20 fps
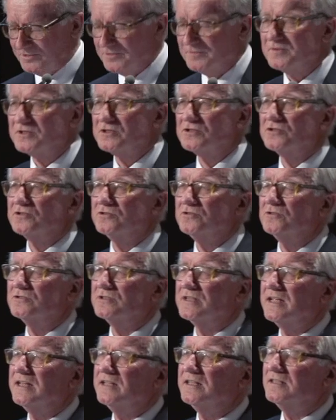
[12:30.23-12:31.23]
would have
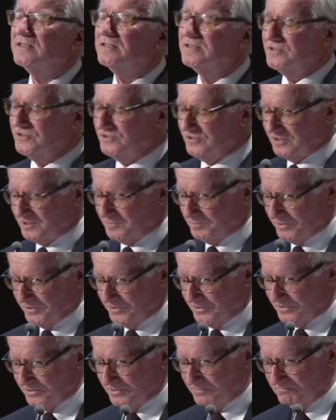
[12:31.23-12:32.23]
excused any Indigenous
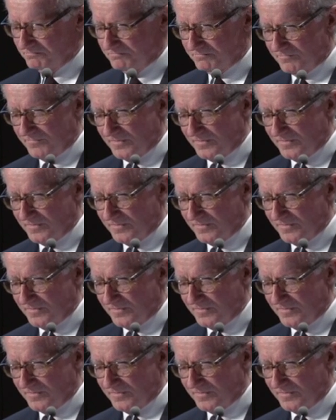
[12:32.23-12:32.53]
person